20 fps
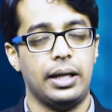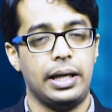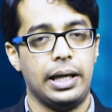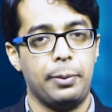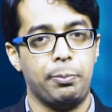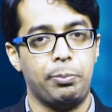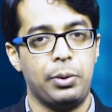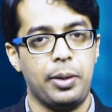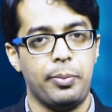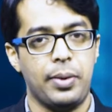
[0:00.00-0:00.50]

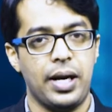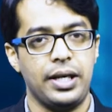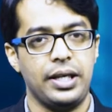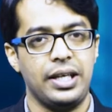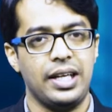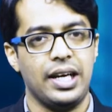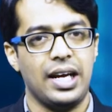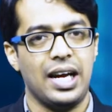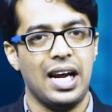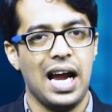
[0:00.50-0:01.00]

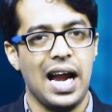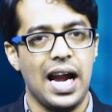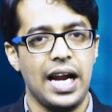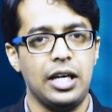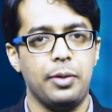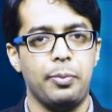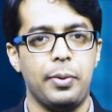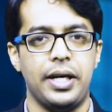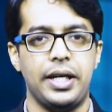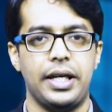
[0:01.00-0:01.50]
implement,
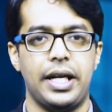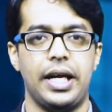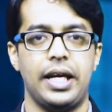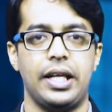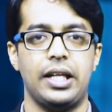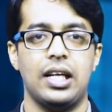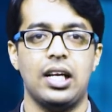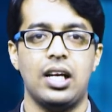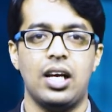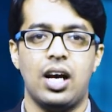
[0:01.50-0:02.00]
and
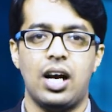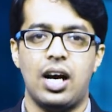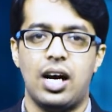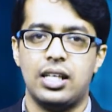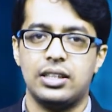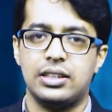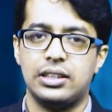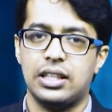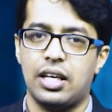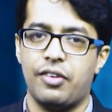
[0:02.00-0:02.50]
maintain
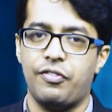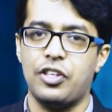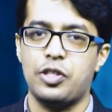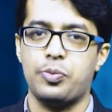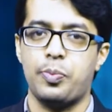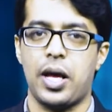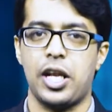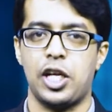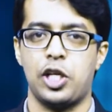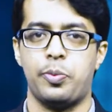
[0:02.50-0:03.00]
a
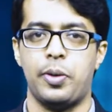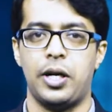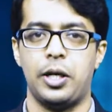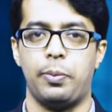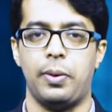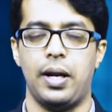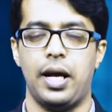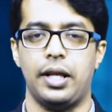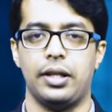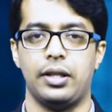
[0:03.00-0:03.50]
service
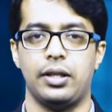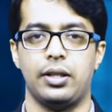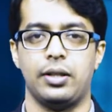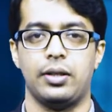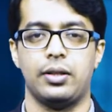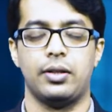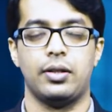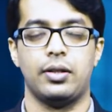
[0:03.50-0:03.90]
management plan.